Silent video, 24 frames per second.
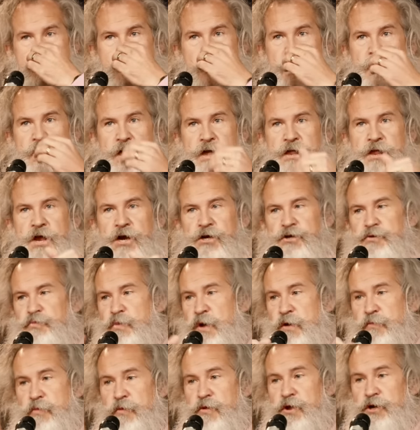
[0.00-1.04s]
And then there's
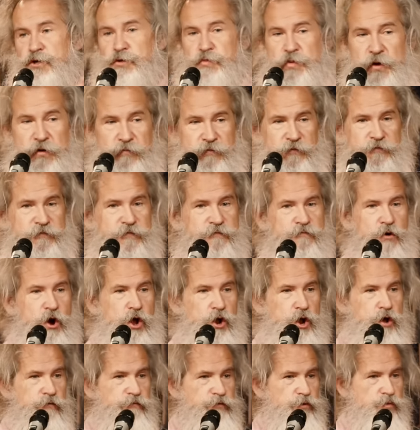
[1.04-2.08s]
people, there's people from
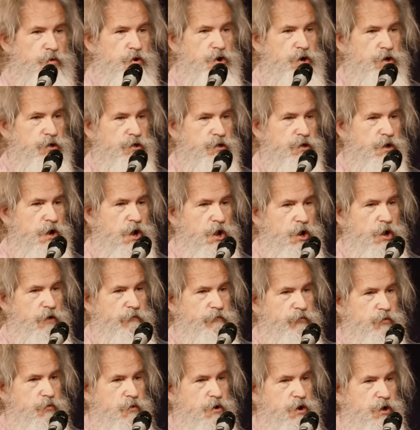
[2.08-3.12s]
all over the world, all
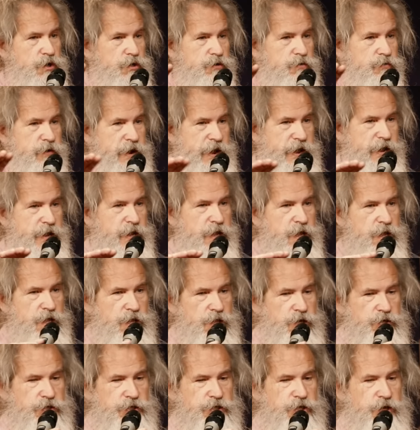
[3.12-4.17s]
over the world, right?
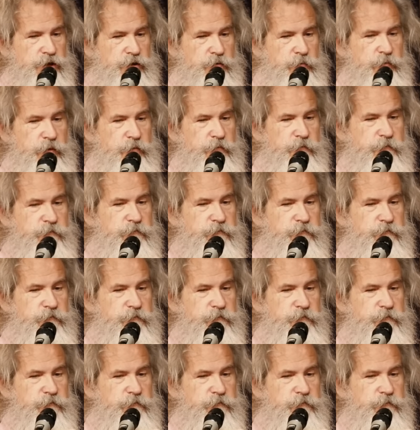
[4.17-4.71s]
There's uh, people